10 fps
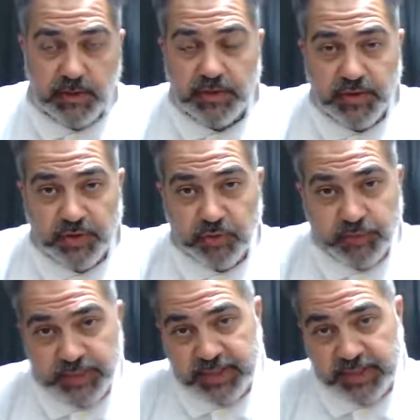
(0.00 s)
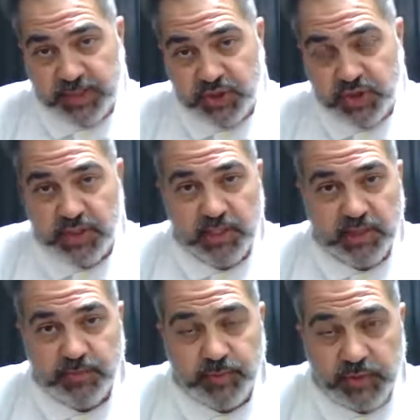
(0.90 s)
the compensation
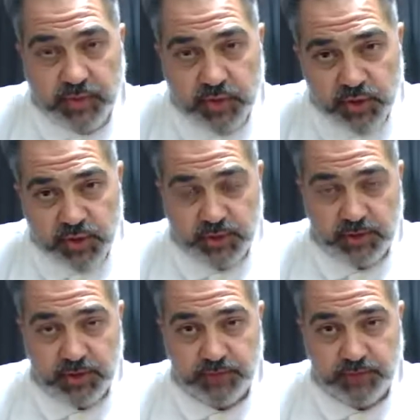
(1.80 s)
cannot be touched,